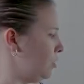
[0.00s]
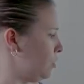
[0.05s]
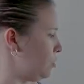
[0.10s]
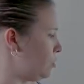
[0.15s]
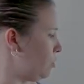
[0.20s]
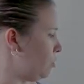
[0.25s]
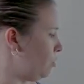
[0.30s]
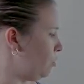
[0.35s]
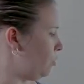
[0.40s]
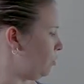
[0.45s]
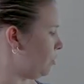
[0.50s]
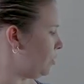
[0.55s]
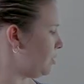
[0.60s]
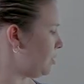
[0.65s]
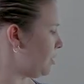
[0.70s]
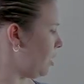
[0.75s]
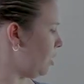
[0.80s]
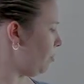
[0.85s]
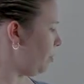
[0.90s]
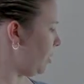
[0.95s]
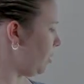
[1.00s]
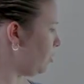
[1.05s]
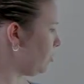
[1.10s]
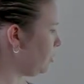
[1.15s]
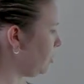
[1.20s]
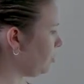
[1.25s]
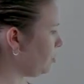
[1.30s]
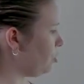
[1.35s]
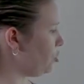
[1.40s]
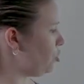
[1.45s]
So you can tell by your
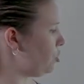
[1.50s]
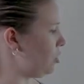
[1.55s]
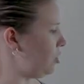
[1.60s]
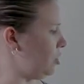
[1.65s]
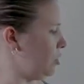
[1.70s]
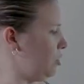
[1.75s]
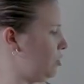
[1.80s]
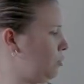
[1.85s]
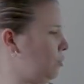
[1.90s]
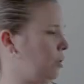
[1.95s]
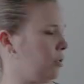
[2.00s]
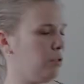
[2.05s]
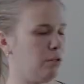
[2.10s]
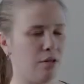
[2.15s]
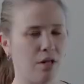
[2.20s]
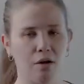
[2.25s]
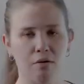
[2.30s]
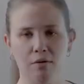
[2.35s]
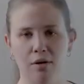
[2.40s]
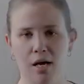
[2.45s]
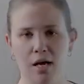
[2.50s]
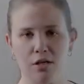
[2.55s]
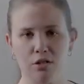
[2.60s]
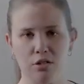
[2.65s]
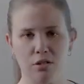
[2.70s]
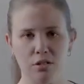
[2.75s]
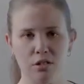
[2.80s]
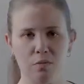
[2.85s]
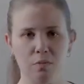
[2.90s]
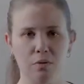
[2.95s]
delta G whether that
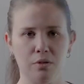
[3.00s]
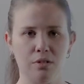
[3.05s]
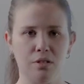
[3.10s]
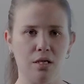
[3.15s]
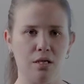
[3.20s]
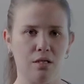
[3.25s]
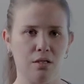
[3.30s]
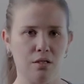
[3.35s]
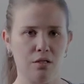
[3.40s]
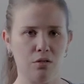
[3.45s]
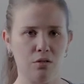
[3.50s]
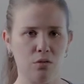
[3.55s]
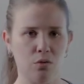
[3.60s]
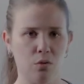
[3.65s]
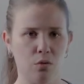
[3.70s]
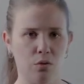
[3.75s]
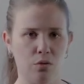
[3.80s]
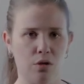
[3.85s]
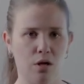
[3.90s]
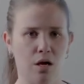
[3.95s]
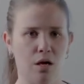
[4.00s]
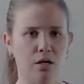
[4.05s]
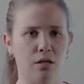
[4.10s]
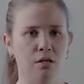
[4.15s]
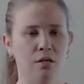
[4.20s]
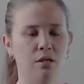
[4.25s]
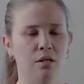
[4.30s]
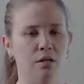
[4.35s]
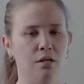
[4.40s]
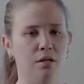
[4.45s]
reaction is spontaneous or not.
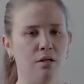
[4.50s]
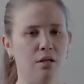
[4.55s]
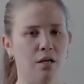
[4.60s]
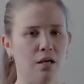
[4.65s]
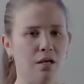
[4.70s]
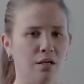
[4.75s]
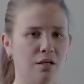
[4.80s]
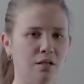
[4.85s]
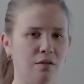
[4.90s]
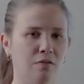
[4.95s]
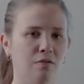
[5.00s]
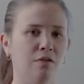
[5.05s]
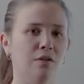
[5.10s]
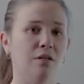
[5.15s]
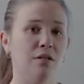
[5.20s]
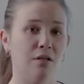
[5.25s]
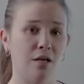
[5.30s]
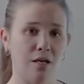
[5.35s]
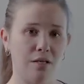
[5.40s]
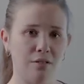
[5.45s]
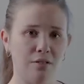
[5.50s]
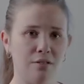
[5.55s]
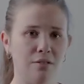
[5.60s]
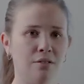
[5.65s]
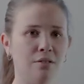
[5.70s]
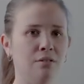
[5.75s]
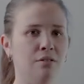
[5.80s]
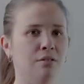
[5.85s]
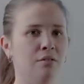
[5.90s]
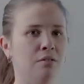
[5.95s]
Negative,
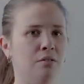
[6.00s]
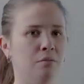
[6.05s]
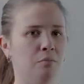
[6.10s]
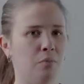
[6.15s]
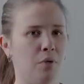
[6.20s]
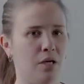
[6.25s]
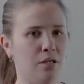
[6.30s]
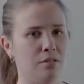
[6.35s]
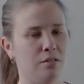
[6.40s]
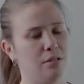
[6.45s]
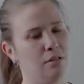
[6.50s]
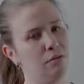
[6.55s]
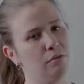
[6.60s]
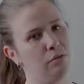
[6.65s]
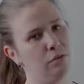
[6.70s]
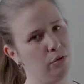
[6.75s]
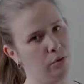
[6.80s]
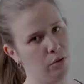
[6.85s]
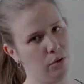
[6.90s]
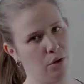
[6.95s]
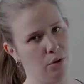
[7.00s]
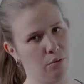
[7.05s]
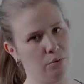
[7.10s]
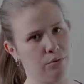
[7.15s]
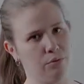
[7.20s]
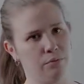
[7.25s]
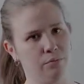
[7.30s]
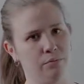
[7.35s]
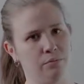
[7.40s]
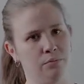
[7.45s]
yes. Positive, no.
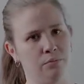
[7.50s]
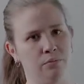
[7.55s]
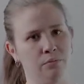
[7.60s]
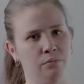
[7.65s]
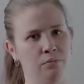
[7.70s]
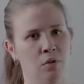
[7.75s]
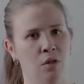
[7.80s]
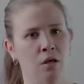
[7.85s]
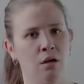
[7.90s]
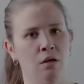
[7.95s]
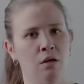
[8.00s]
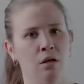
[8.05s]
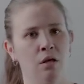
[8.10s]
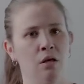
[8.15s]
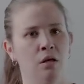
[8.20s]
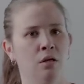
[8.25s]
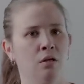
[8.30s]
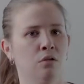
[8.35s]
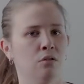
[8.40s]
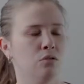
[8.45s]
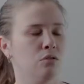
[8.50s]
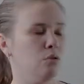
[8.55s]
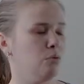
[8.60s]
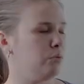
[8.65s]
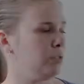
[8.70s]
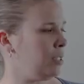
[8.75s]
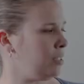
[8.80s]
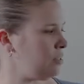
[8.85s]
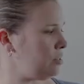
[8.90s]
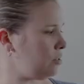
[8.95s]
So
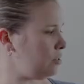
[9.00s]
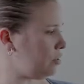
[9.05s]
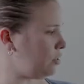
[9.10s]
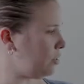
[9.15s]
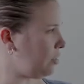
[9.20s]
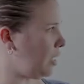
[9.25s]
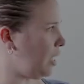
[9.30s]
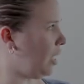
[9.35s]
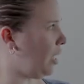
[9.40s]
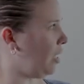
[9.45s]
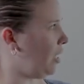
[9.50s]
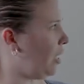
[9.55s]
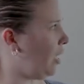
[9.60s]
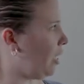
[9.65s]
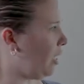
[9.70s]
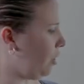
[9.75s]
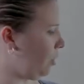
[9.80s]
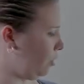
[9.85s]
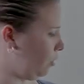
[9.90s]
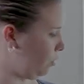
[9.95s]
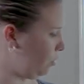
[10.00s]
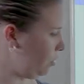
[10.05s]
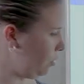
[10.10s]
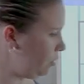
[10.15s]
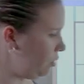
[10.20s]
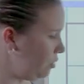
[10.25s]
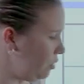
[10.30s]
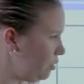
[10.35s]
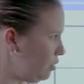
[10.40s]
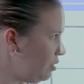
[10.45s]
let's look at how
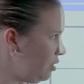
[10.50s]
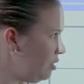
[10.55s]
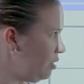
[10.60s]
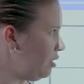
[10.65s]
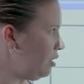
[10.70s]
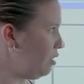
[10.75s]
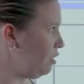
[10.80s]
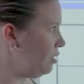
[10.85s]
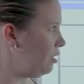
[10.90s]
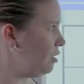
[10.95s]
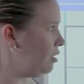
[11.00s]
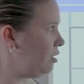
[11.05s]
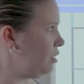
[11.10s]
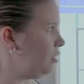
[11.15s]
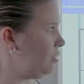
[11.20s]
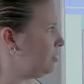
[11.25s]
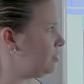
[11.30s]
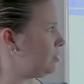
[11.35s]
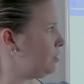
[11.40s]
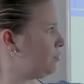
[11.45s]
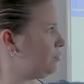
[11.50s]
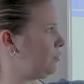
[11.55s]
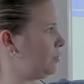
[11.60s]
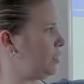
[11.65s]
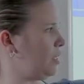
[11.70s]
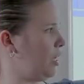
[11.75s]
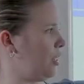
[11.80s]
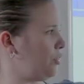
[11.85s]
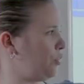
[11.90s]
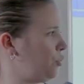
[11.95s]
the
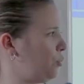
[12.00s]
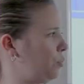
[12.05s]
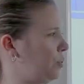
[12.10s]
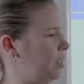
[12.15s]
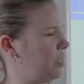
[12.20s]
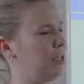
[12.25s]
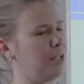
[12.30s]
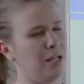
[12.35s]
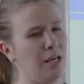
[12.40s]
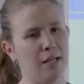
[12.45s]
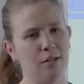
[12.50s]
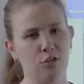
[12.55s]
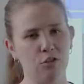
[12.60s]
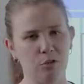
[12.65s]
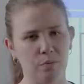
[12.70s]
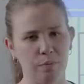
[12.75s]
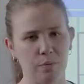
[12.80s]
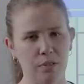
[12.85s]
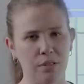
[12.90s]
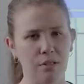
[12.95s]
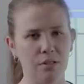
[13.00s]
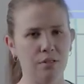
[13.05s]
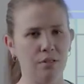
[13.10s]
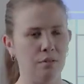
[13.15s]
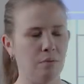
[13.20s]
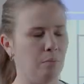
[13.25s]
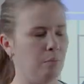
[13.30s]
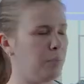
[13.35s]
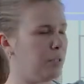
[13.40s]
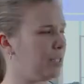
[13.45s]
different enthalpy and
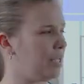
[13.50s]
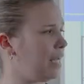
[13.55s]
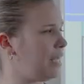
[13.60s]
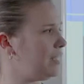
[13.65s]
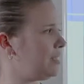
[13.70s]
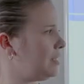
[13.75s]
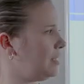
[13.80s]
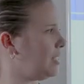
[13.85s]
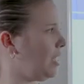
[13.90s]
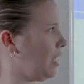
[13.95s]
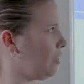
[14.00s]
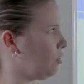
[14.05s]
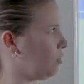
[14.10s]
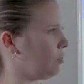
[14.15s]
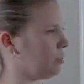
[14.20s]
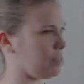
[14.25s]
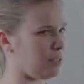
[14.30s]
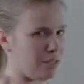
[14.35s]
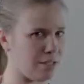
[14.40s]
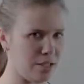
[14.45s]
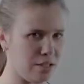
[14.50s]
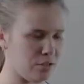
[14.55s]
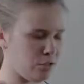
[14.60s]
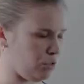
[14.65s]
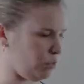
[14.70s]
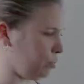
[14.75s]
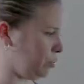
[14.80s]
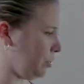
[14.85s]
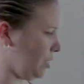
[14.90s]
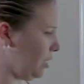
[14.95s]
entropies play together, this
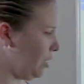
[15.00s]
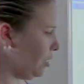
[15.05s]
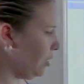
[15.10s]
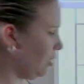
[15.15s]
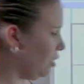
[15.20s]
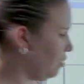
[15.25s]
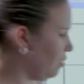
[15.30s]
interplay